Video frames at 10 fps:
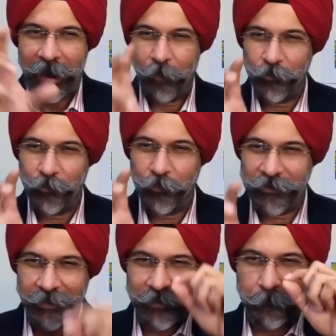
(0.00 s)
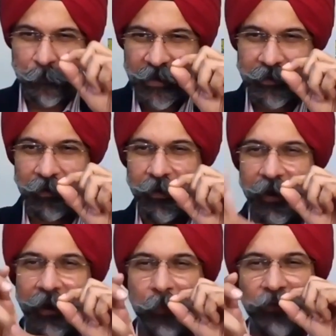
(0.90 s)
I would take that painkiller
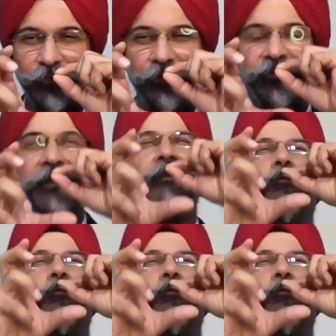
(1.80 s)
and about to drink the